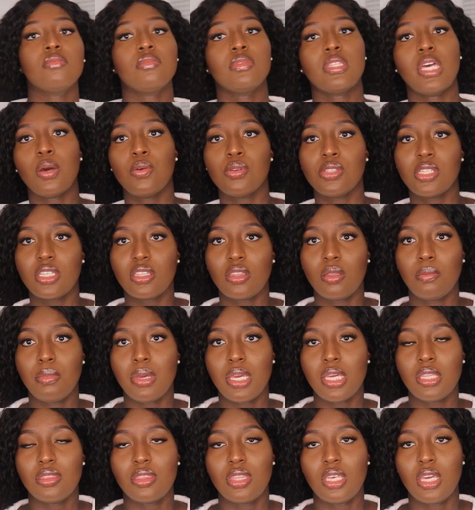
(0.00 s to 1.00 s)
That was like the
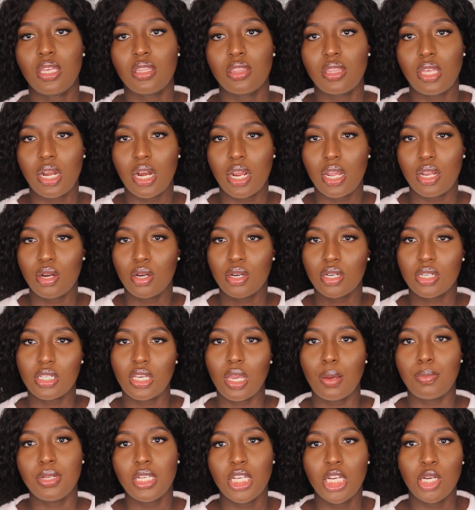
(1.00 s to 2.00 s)
main thing that I
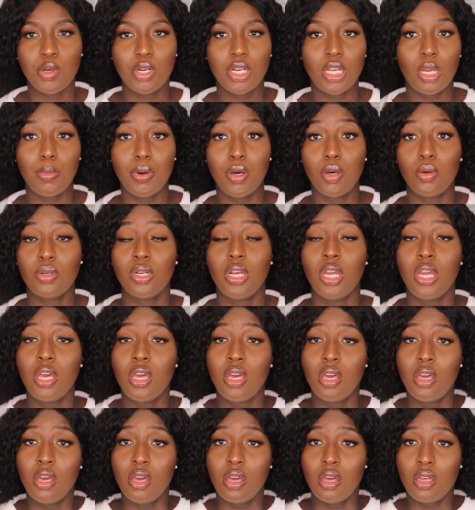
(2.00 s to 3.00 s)
kept hearing about
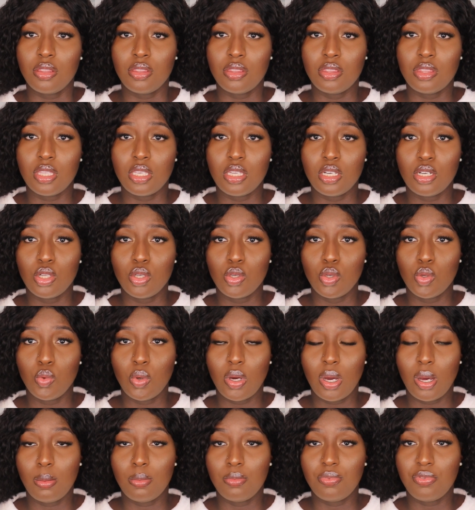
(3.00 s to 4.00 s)
the new
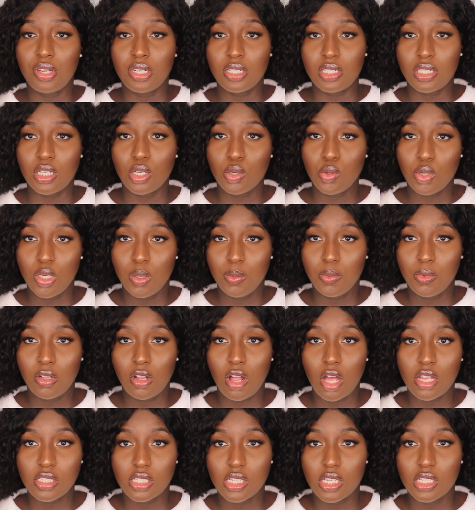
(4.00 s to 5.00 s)
Fenty cream
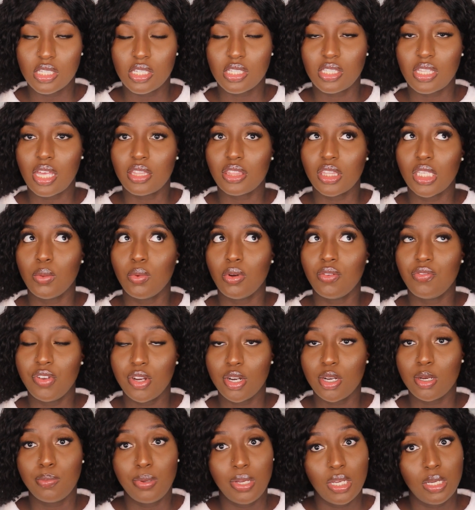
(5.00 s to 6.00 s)
glosses, is that they were
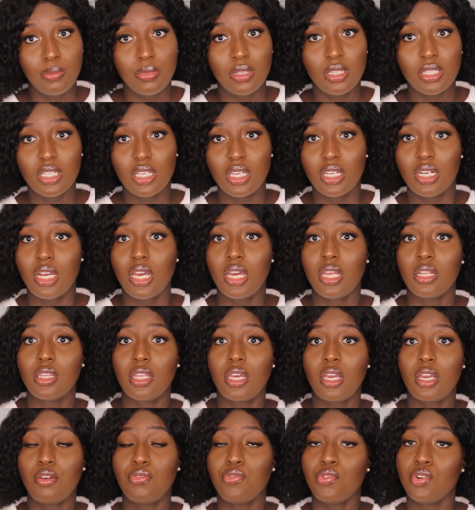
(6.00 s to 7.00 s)
very pigmented, and
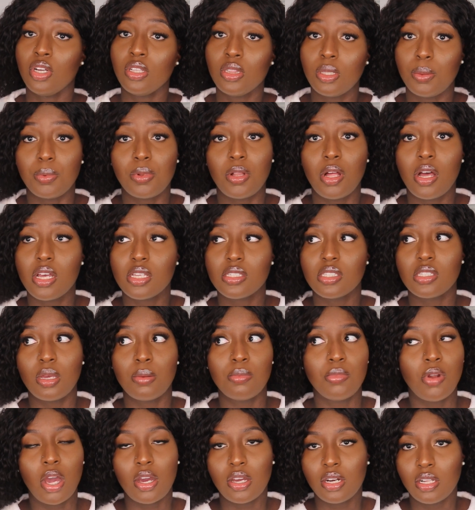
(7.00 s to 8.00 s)
like for a lip gloss,
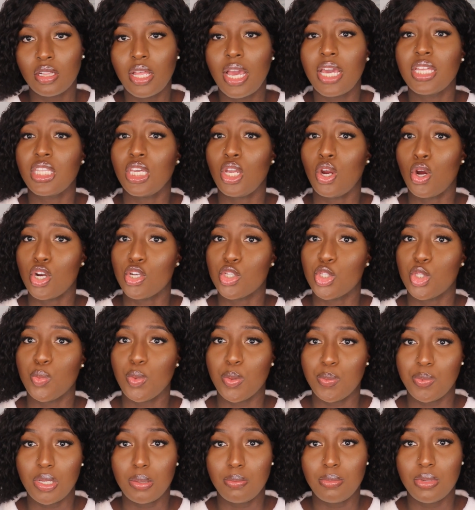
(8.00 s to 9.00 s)
I'm not gonna lie, they are
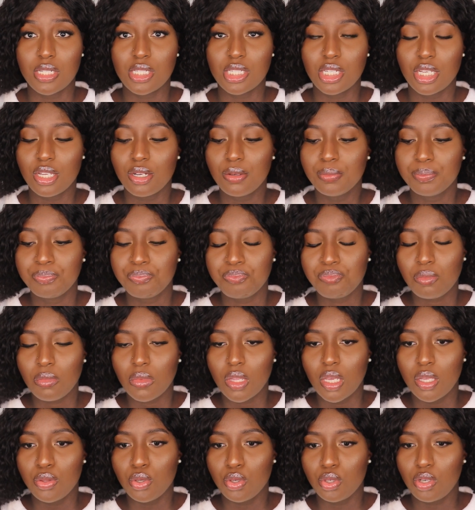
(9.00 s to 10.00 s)
super pigmented.
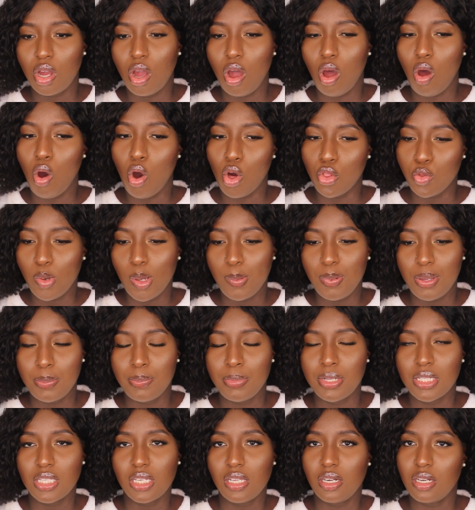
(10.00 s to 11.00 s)
They're not all the way
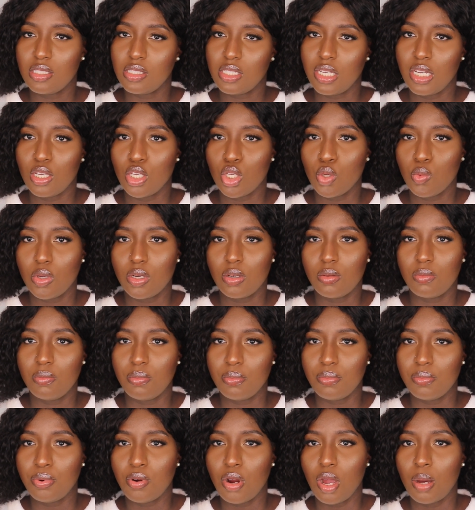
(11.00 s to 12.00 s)
pigmented as like you would
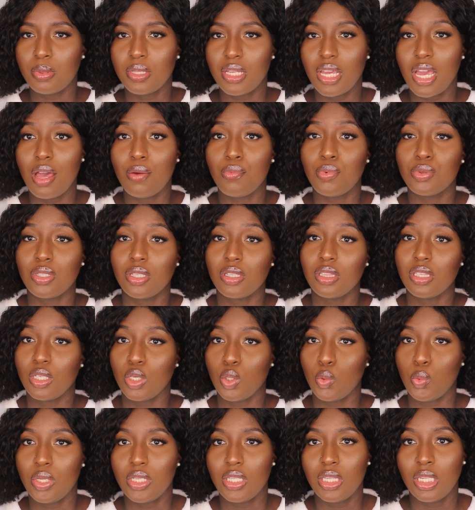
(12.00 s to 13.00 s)
probably have with a
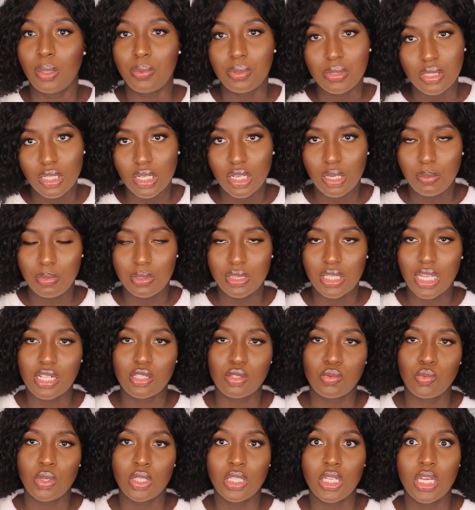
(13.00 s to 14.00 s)
liquid lipstick, but
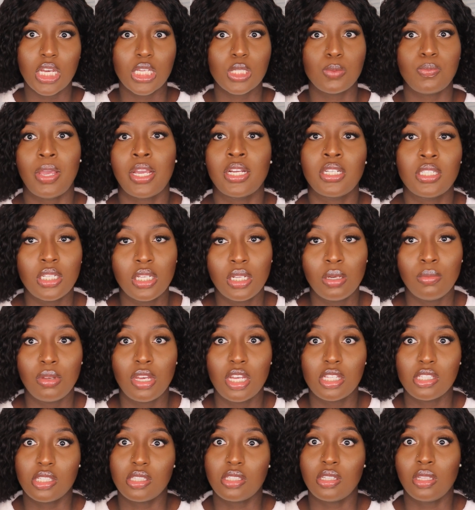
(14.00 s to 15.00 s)
that's really expected
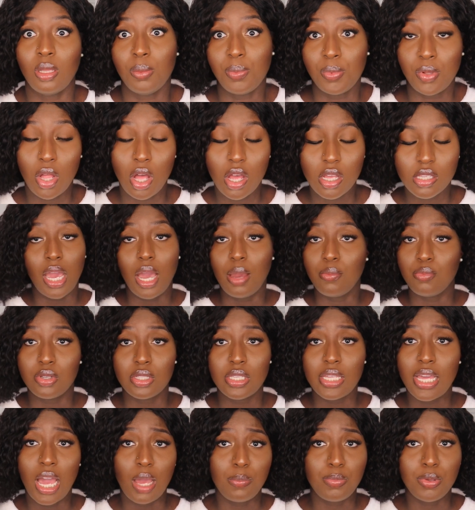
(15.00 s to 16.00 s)
because it's a lip gloss. I'm
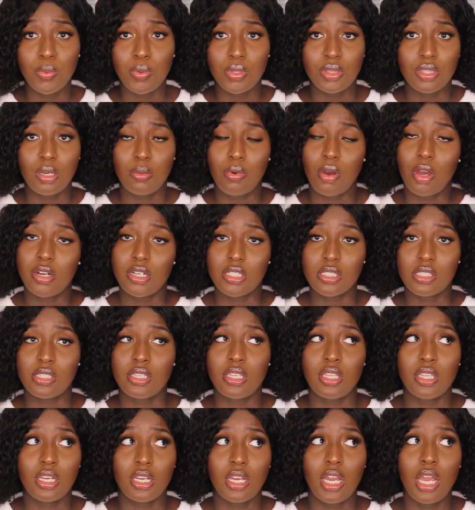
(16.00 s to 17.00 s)
really happy with them,
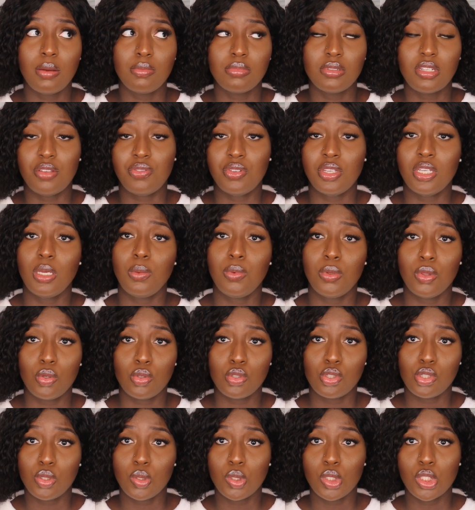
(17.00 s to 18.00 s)
honestly. Like I'm definitely keeping
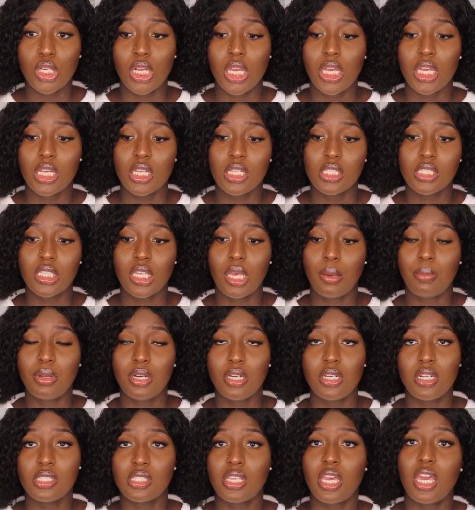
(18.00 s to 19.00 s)
those 2 shades. I'm
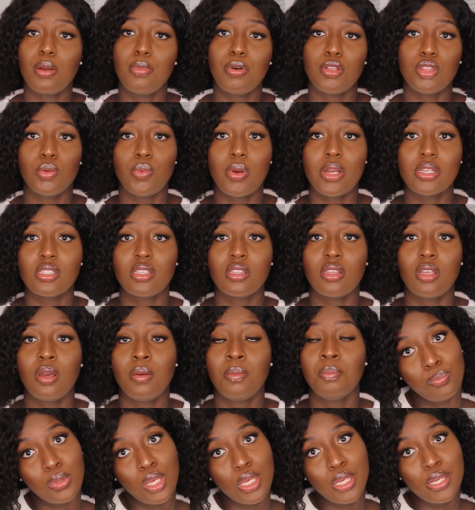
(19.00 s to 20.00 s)
gonna decide about the rest of
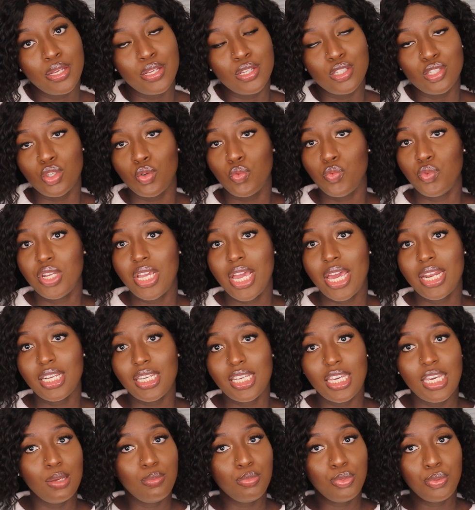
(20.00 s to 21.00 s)
them. So Rhianna
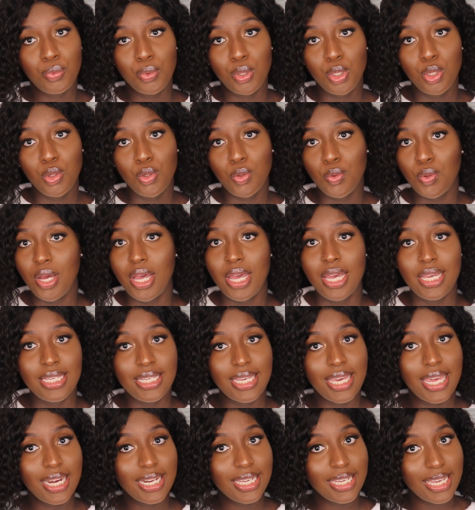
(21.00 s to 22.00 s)
came through
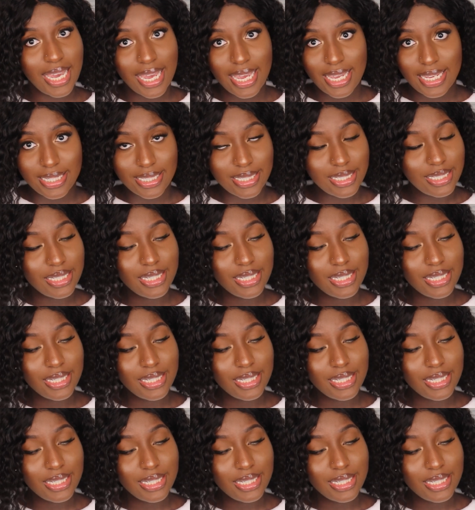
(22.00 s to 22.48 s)
yet again.